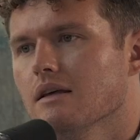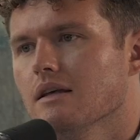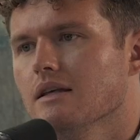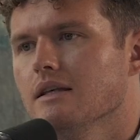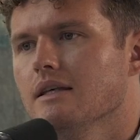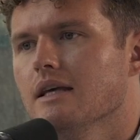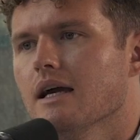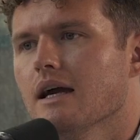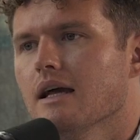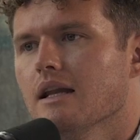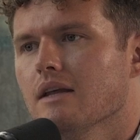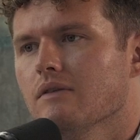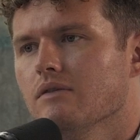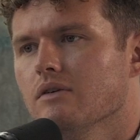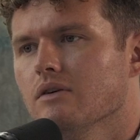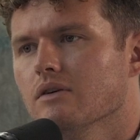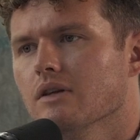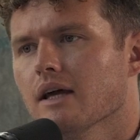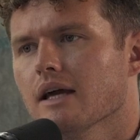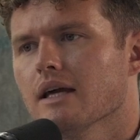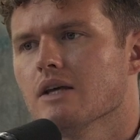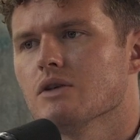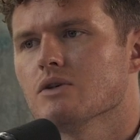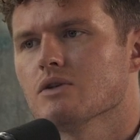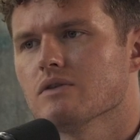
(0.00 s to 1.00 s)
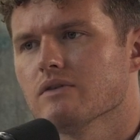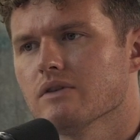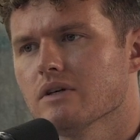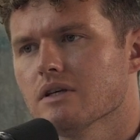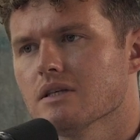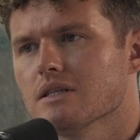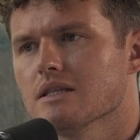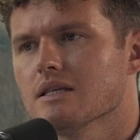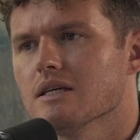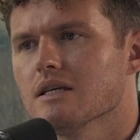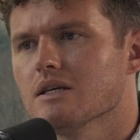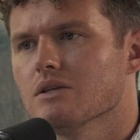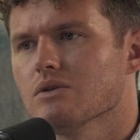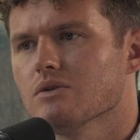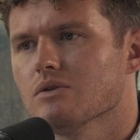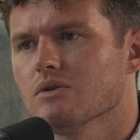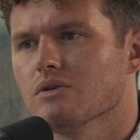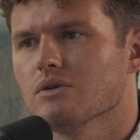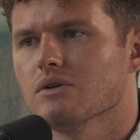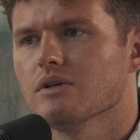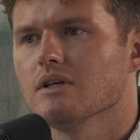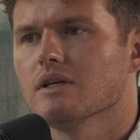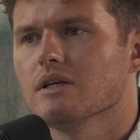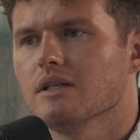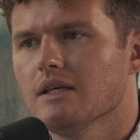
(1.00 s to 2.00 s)
Yeah, and if you're like introverted
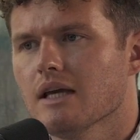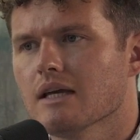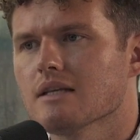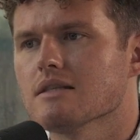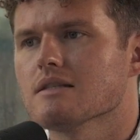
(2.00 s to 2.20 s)
or yes,